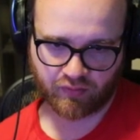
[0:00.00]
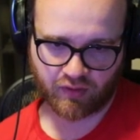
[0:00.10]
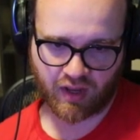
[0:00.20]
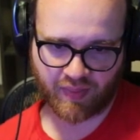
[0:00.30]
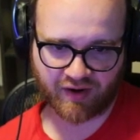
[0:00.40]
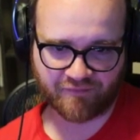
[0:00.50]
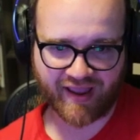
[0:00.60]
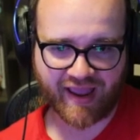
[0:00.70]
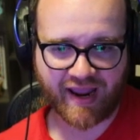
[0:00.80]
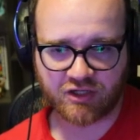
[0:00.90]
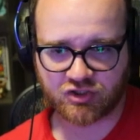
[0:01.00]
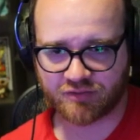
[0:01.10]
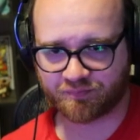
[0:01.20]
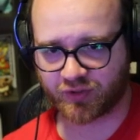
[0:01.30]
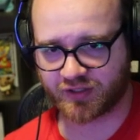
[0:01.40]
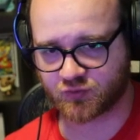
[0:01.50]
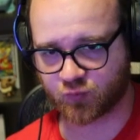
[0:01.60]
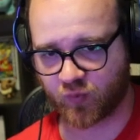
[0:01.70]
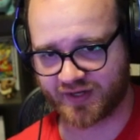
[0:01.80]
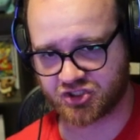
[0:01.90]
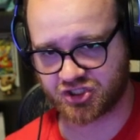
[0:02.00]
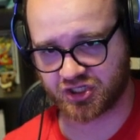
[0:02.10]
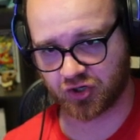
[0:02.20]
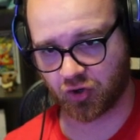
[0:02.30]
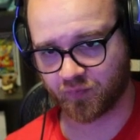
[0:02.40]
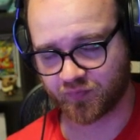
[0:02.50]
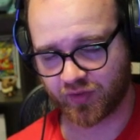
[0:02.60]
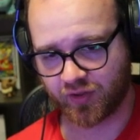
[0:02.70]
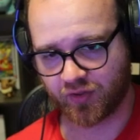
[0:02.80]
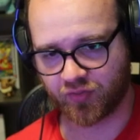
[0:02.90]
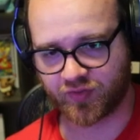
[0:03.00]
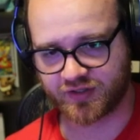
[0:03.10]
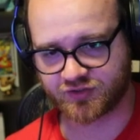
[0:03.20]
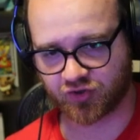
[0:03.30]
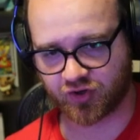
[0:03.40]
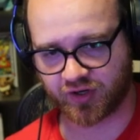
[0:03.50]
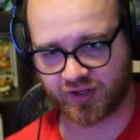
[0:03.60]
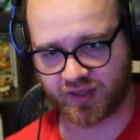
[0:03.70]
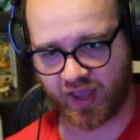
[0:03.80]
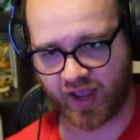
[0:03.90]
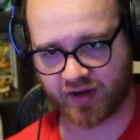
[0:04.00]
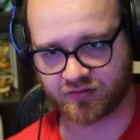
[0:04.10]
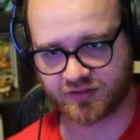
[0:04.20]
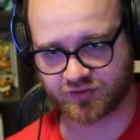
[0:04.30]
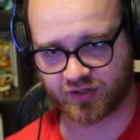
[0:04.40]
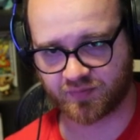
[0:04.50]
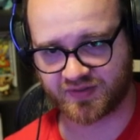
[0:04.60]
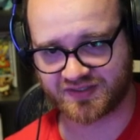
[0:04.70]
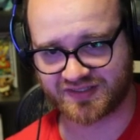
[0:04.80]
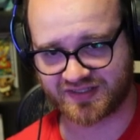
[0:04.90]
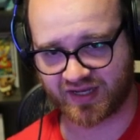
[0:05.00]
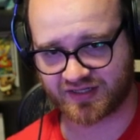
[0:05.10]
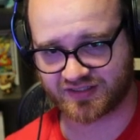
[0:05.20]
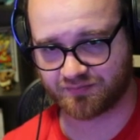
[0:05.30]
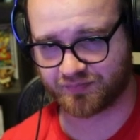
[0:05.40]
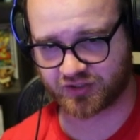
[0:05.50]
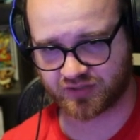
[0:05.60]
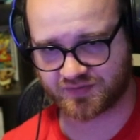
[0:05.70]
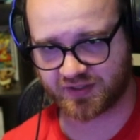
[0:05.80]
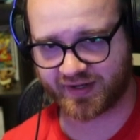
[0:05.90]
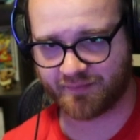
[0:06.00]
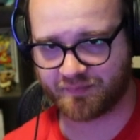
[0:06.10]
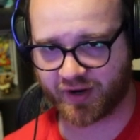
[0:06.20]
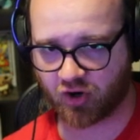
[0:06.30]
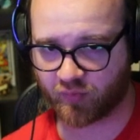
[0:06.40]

And then if I agent plus witch here, these are gonna be 6, then bishop's gonna get bigger.